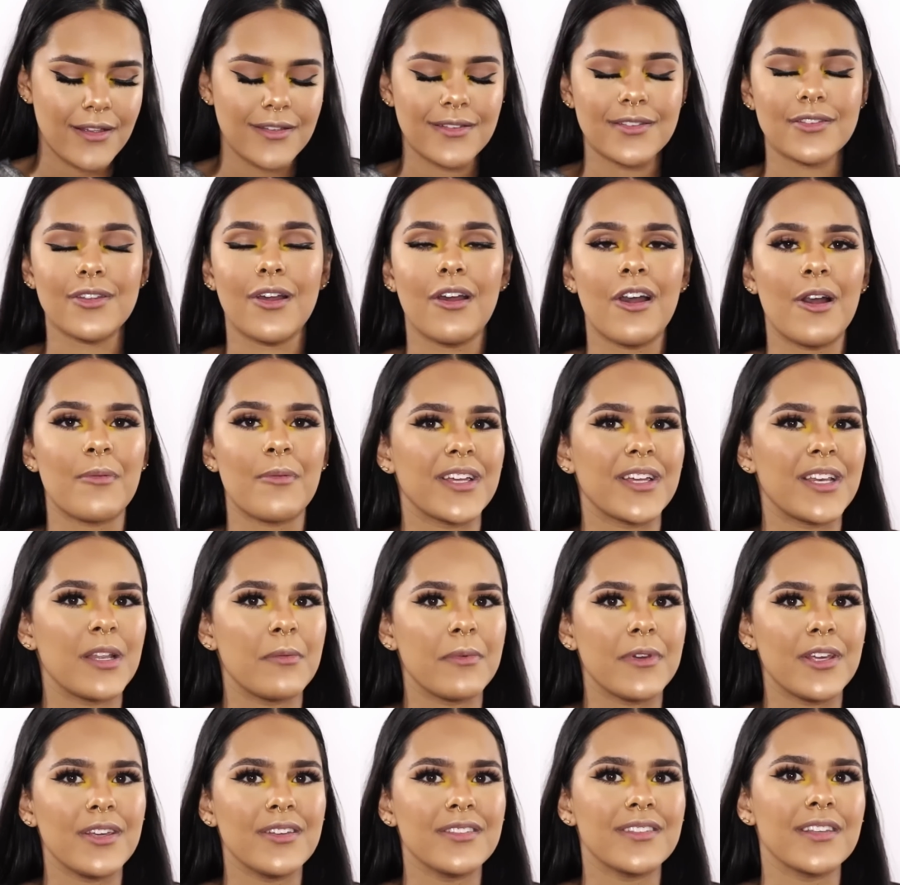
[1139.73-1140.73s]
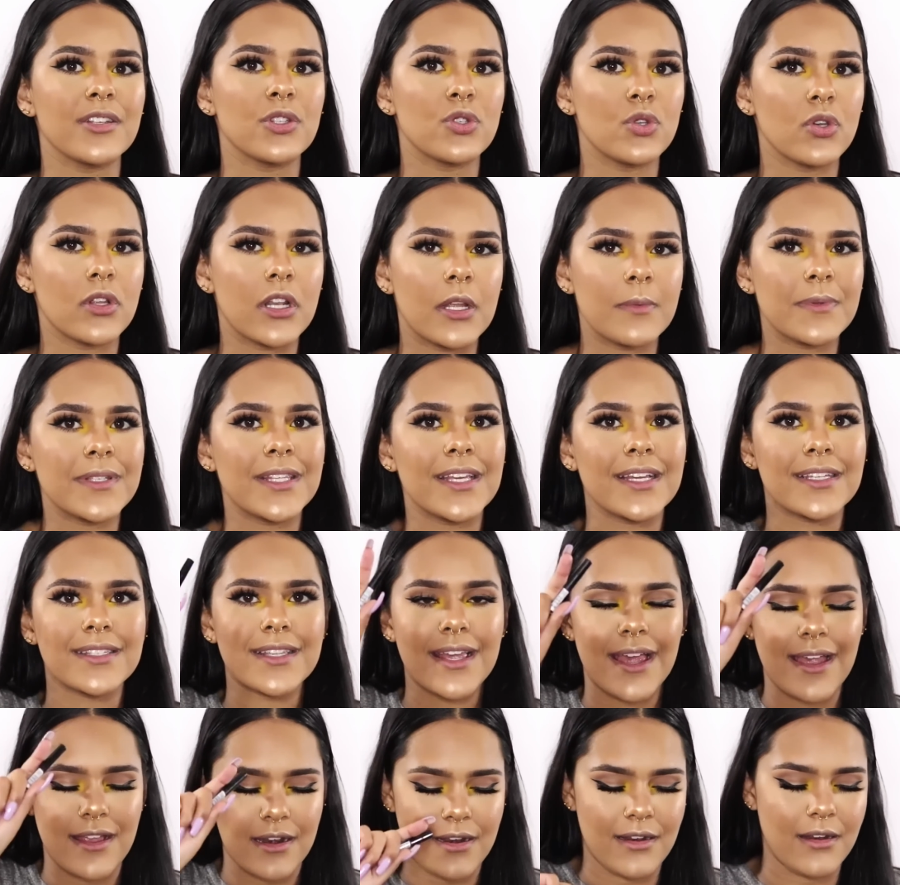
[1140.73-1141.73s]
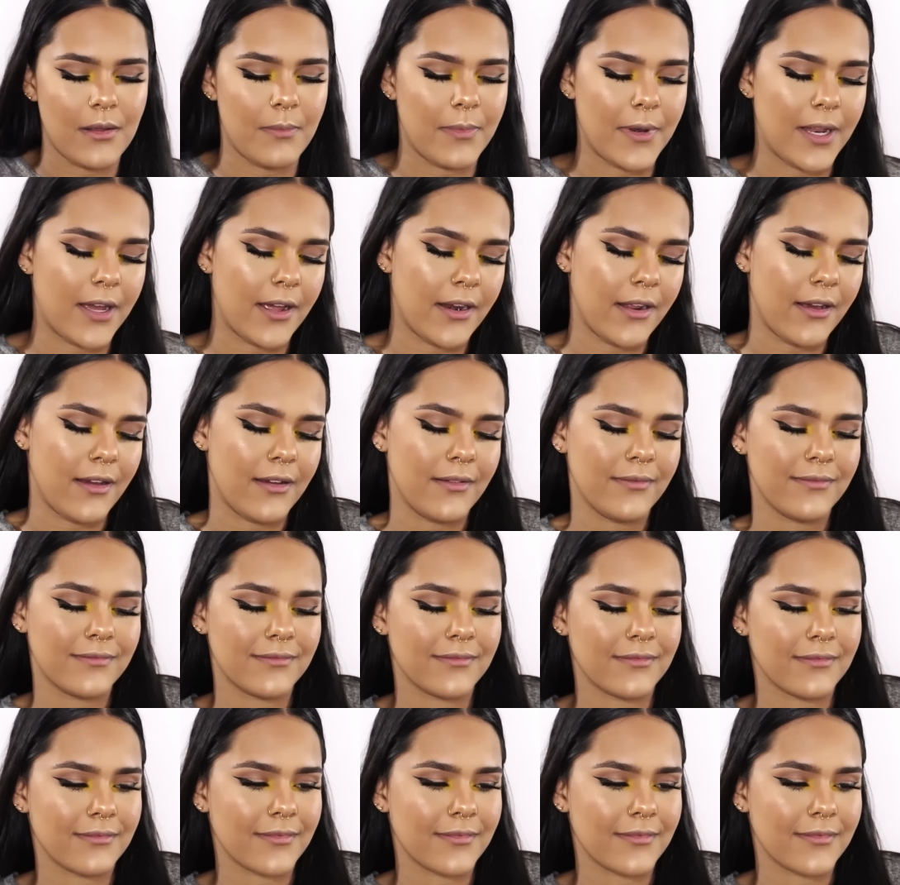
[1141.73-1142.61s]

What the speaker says: So going to be using 2 lipsticks and a lip liner.